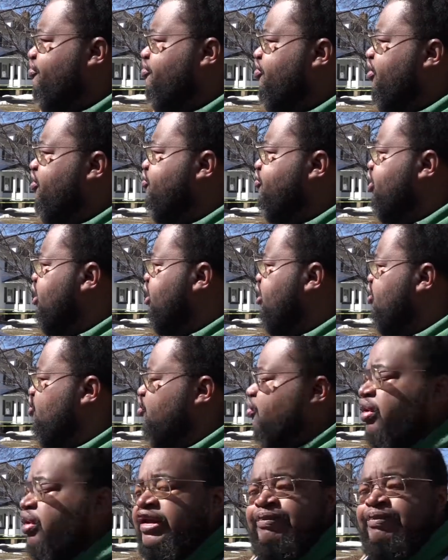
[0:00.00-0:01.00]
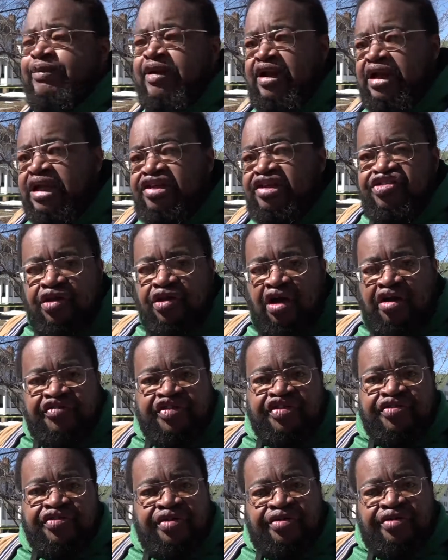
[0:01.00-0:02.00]
15, 20 police
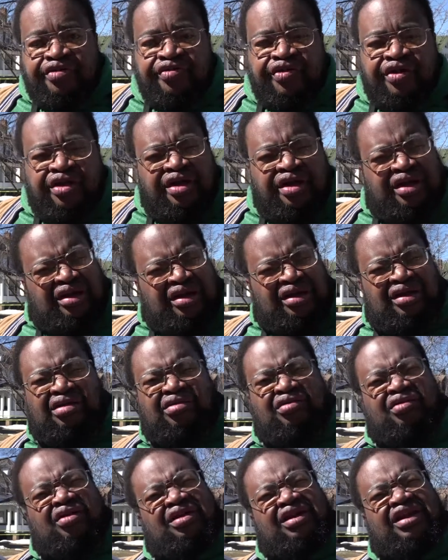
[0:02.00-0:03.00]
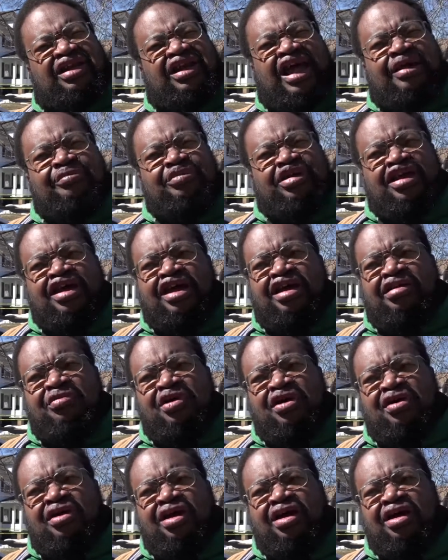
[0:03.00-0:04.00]
officers. Well, I mean, come
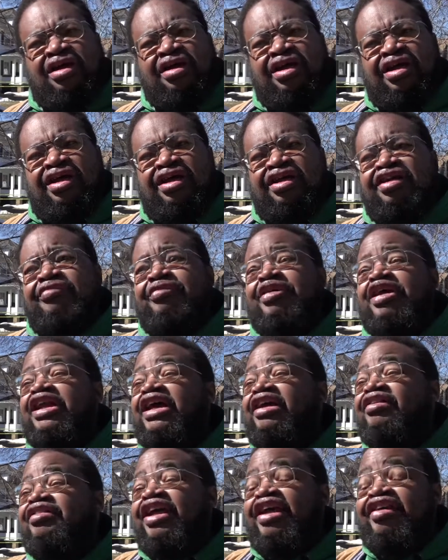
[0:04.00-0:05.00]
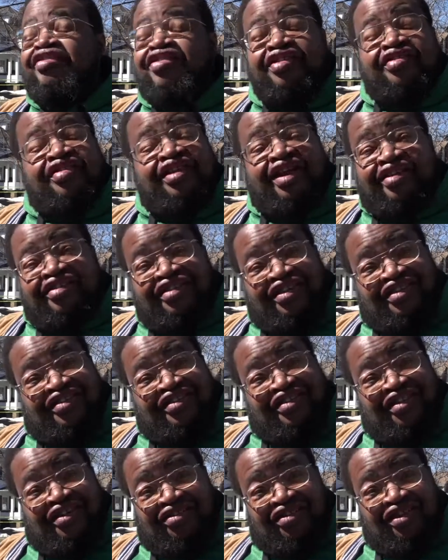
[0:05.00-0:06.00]
on. To me, that's
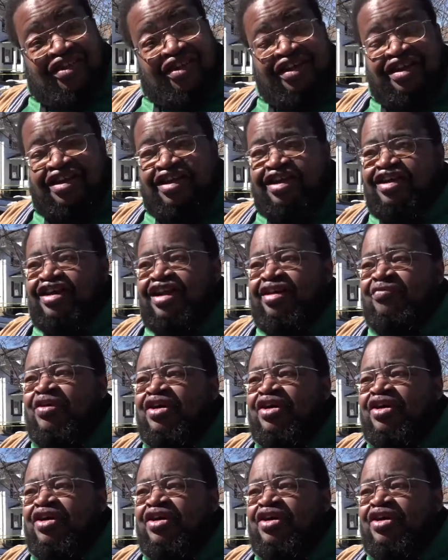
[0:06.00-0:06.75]
insulting. Mm-hmm. Now,